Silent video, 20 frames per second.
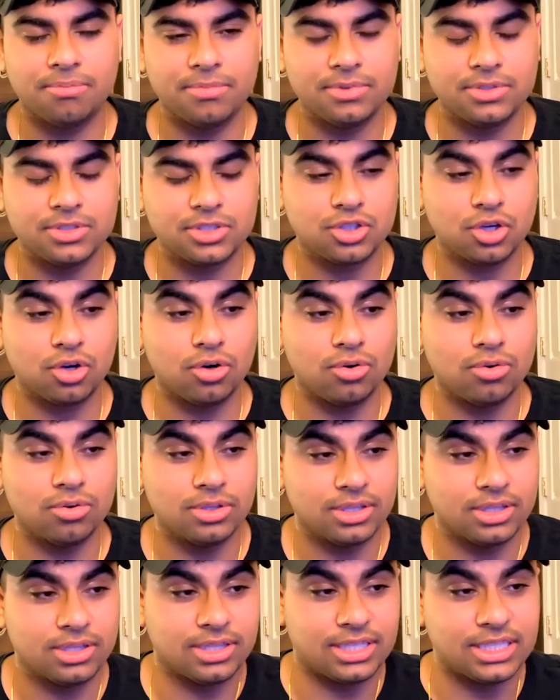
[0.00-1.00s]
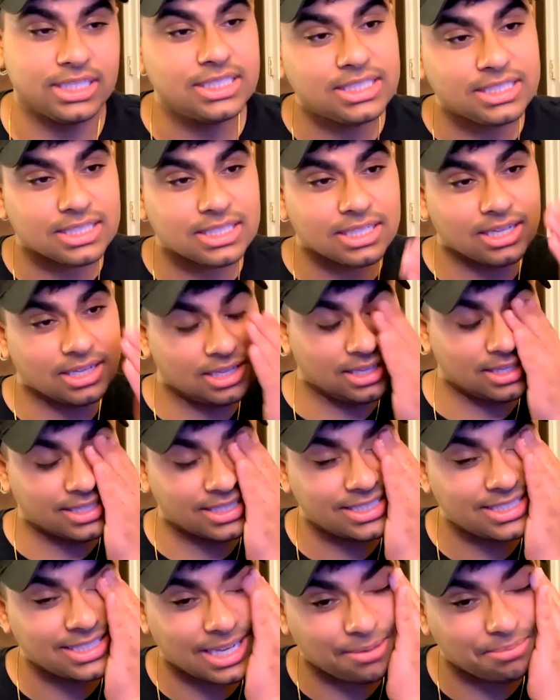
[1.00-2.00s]
so this
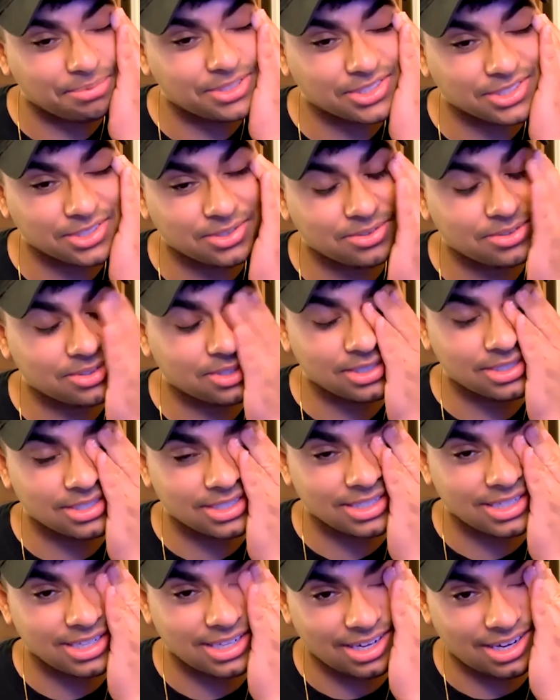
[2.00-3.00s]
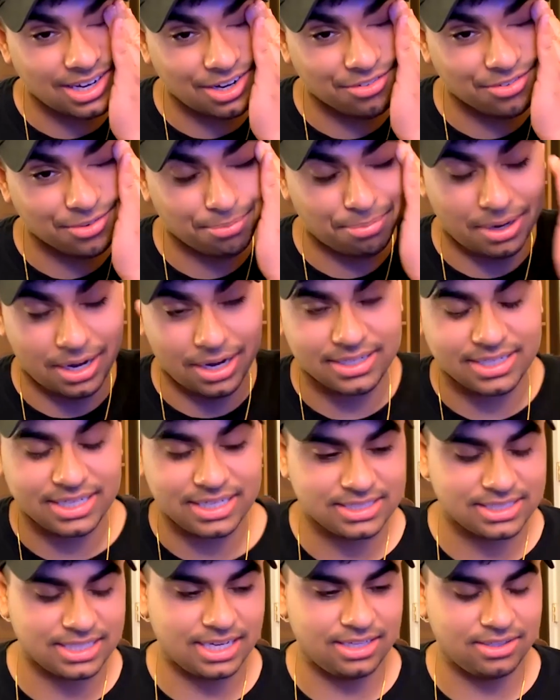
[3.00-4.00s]
this episode of the
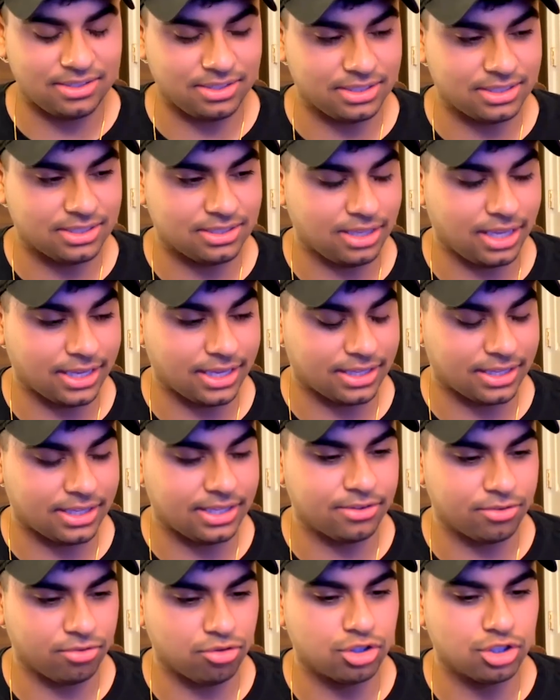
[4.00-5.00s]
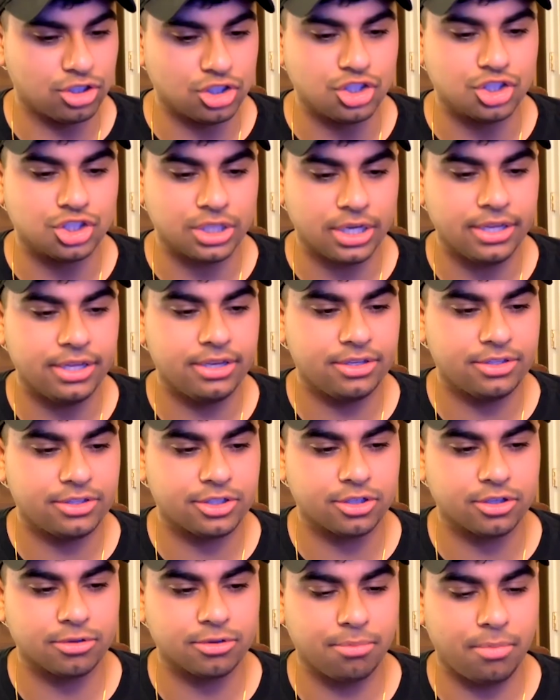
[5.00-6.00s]
podcast, like it legit
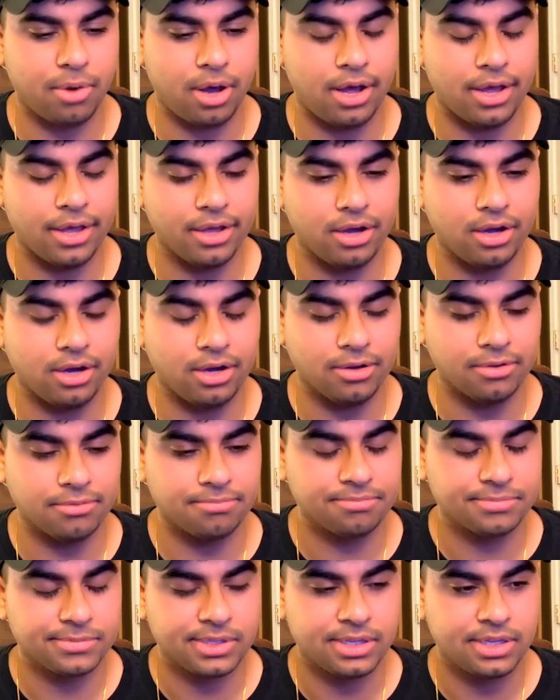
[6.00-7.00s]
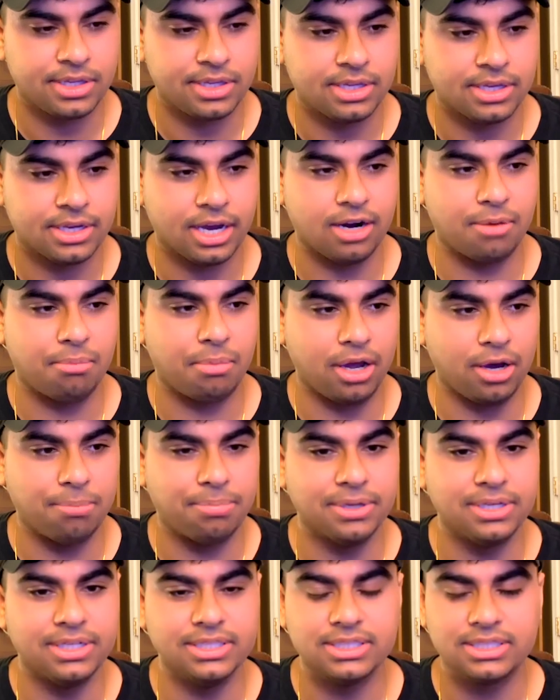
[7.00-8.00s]
turned my kind of my
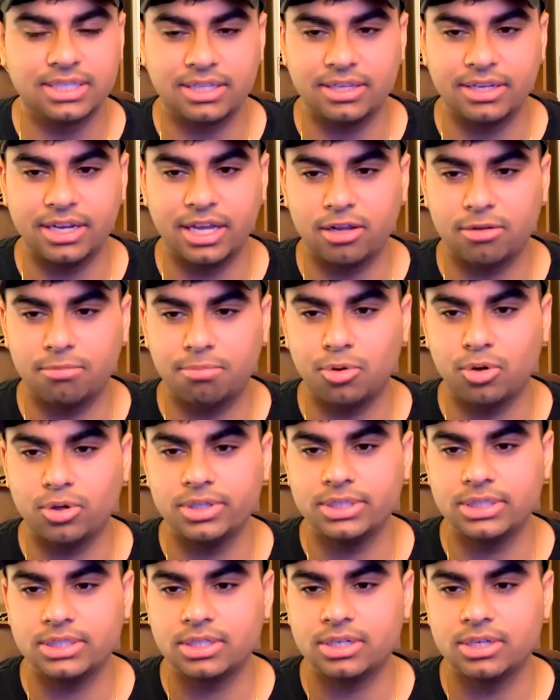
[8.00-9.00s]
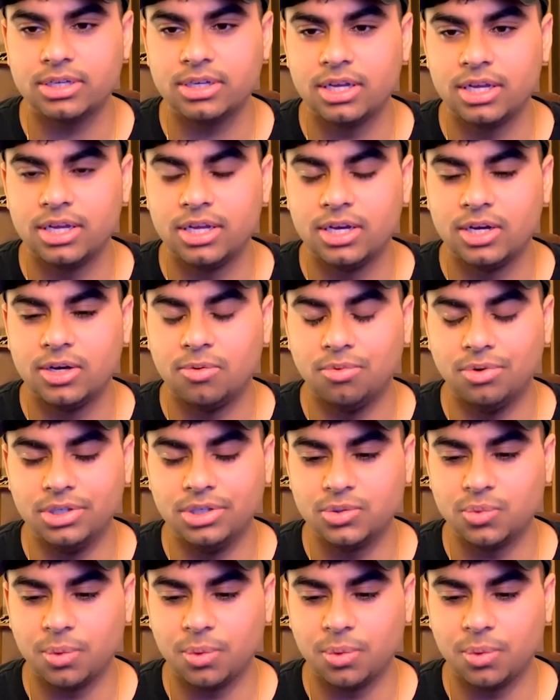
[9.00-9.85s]
opinions on the Nelk boys. Was when